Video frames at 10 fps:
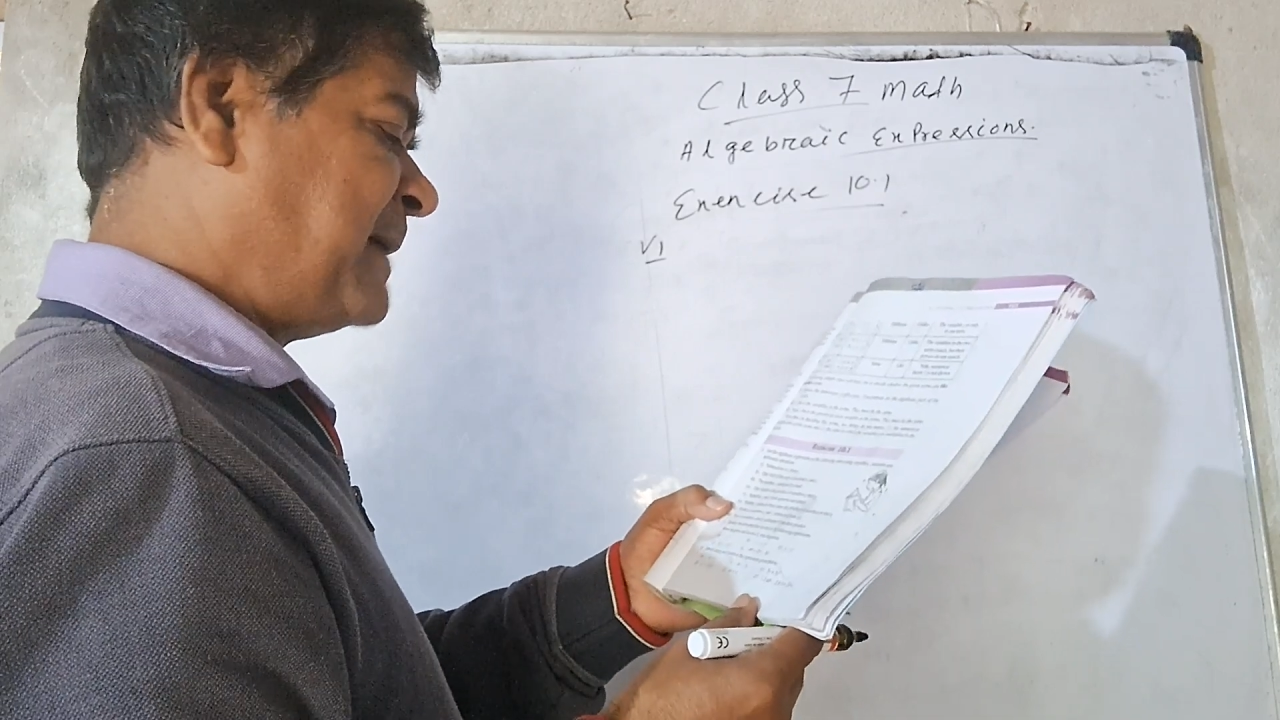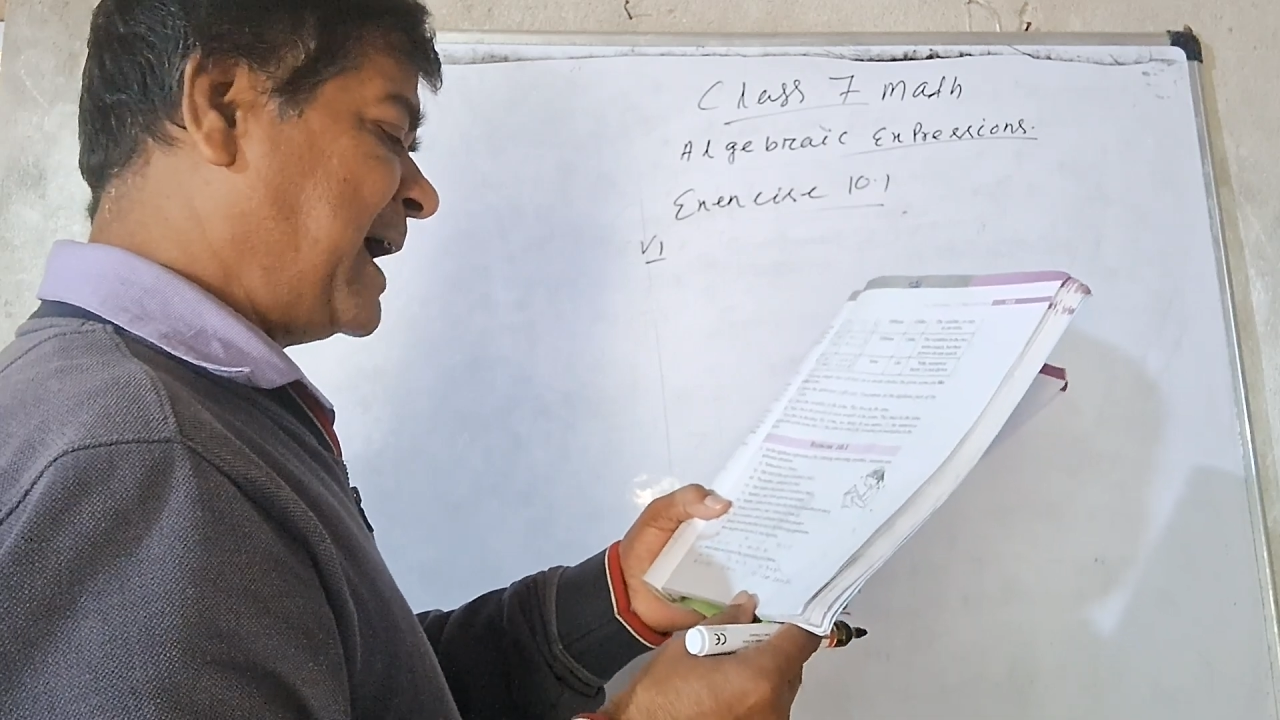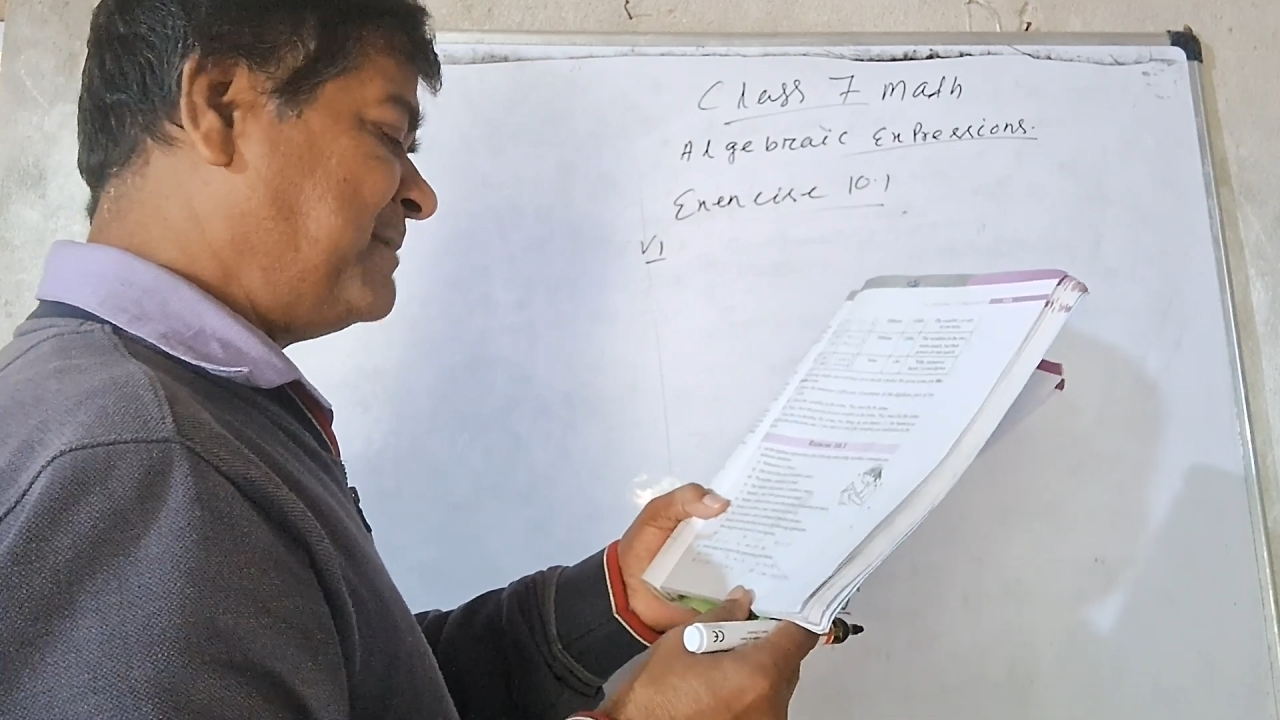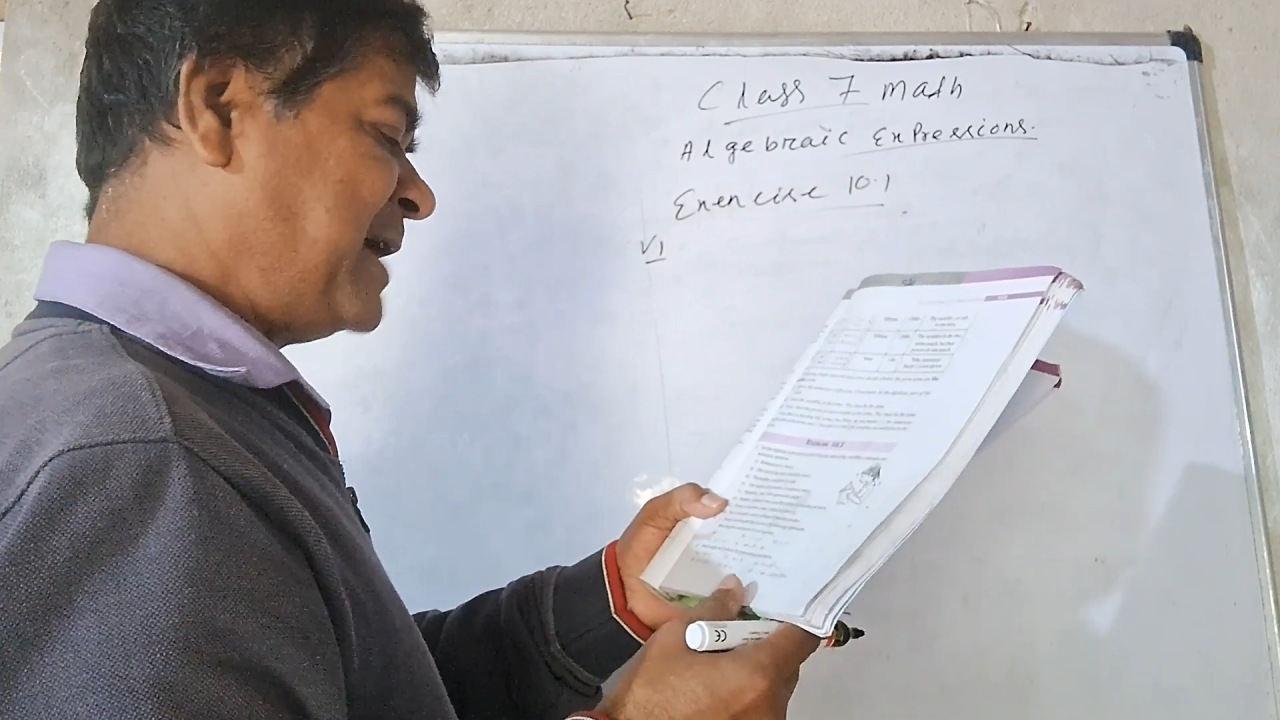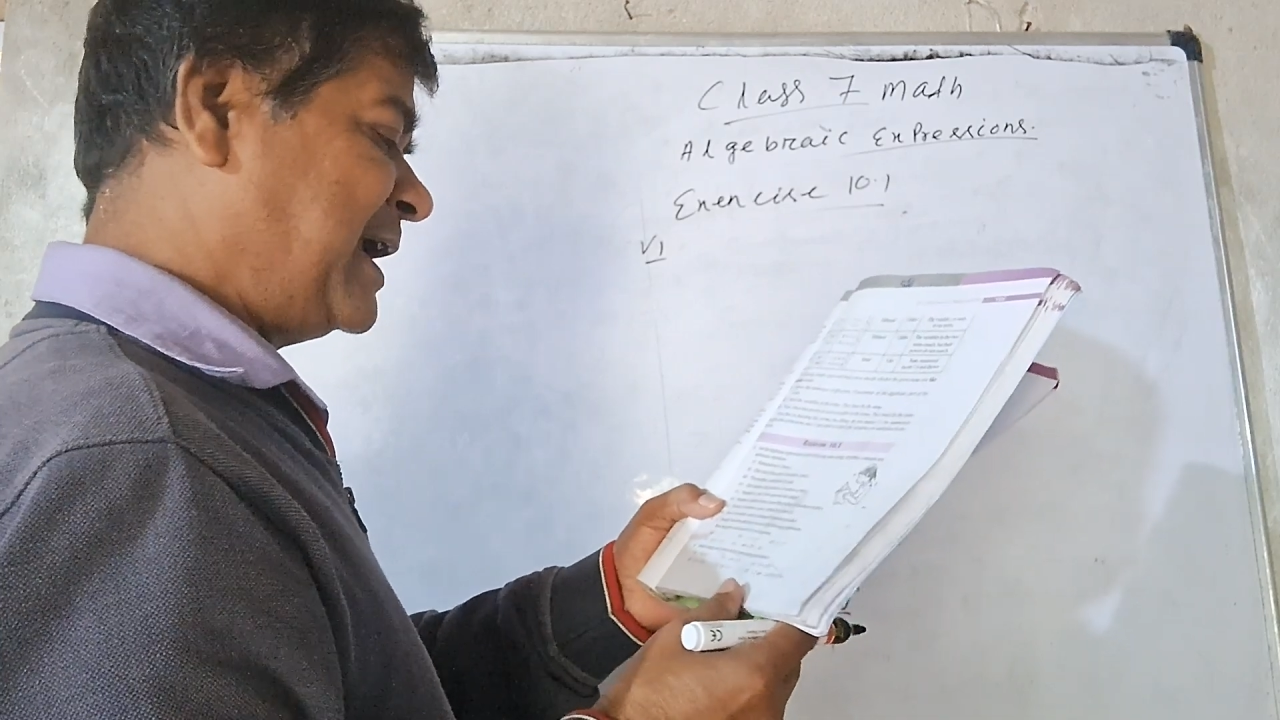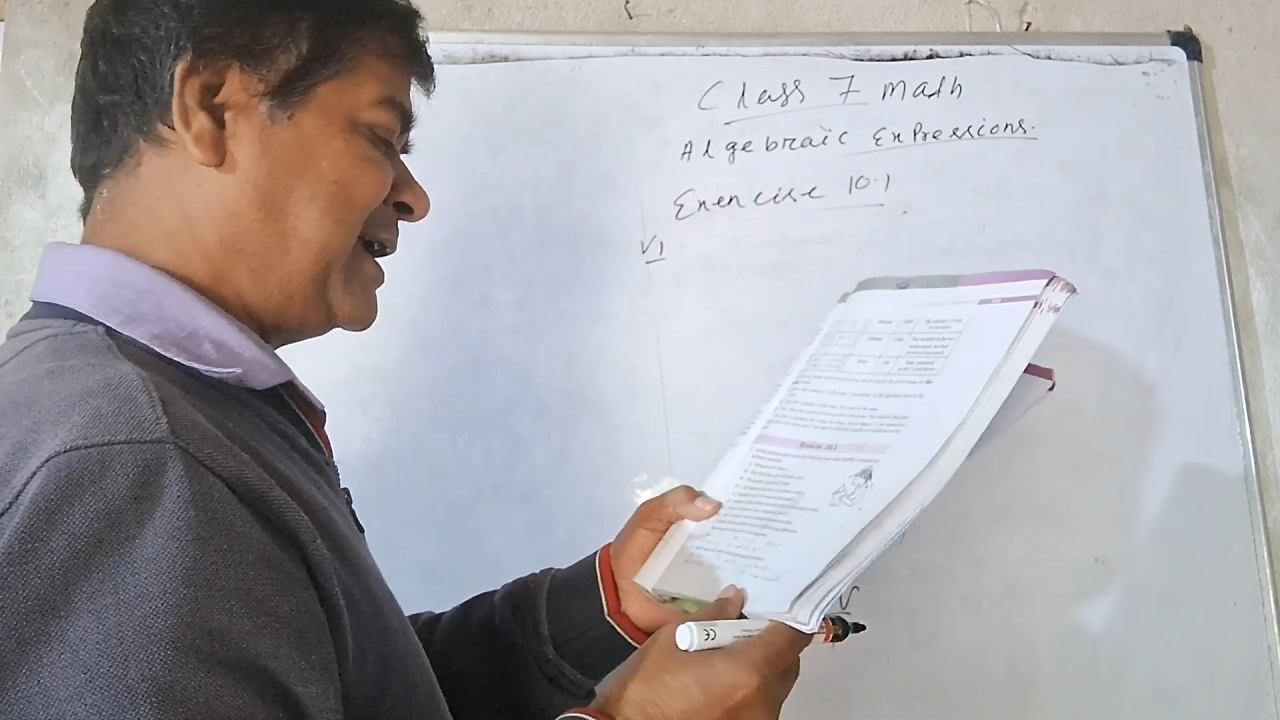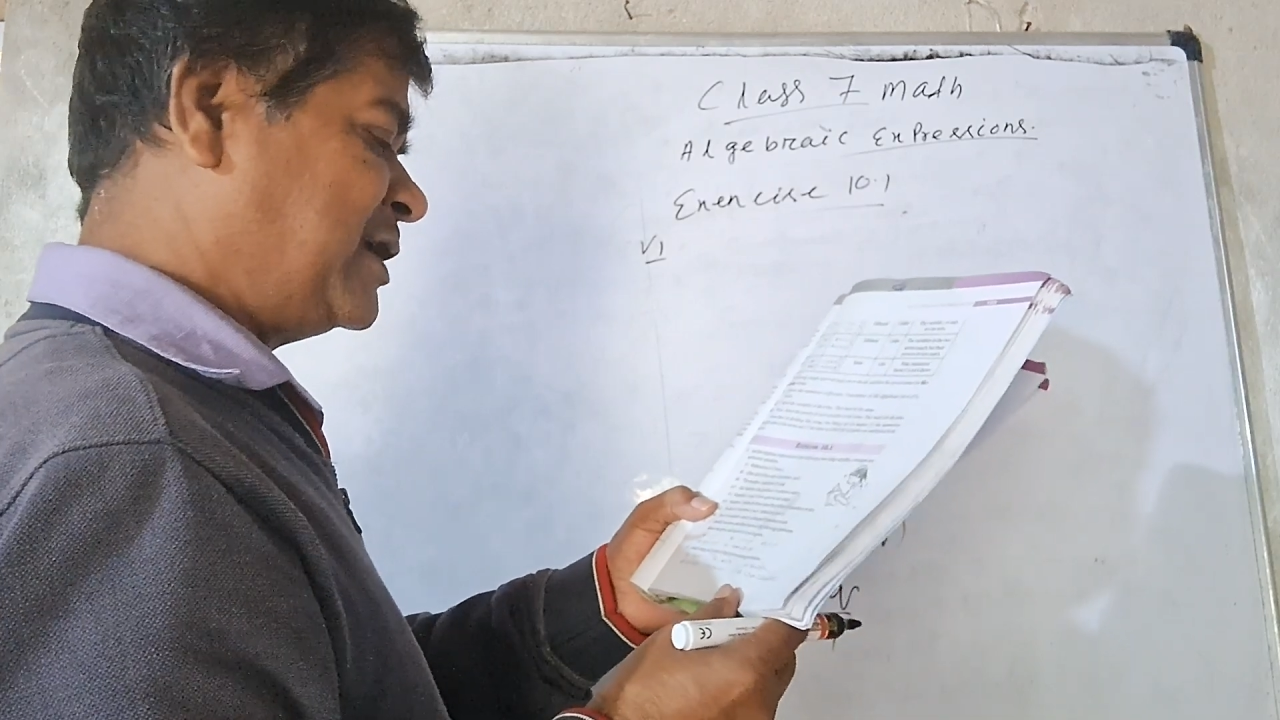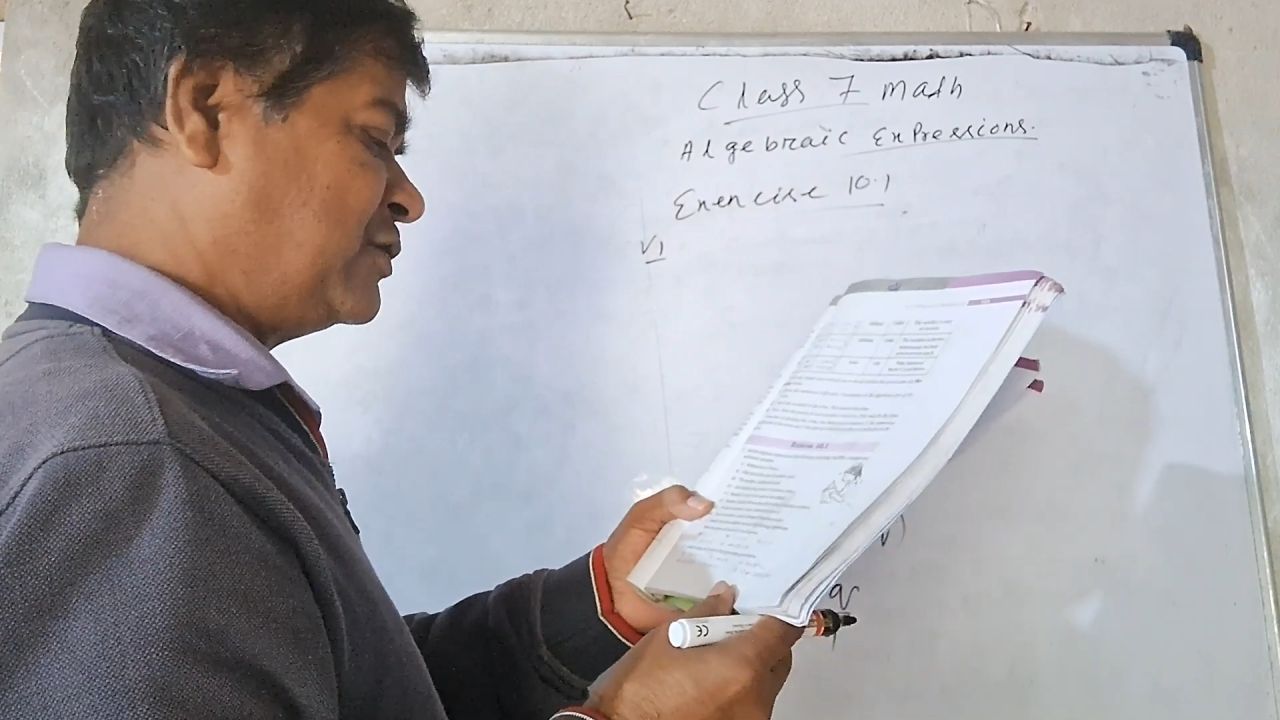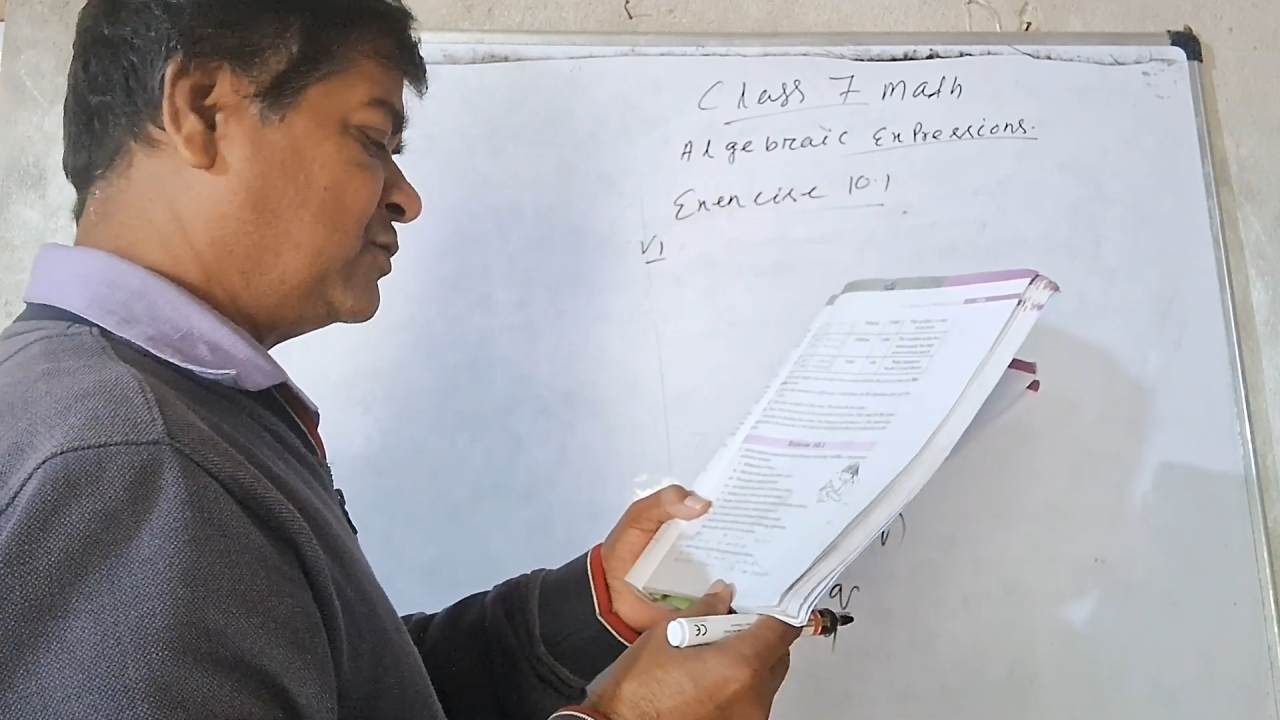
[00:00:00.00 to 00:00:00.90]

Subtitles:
5 added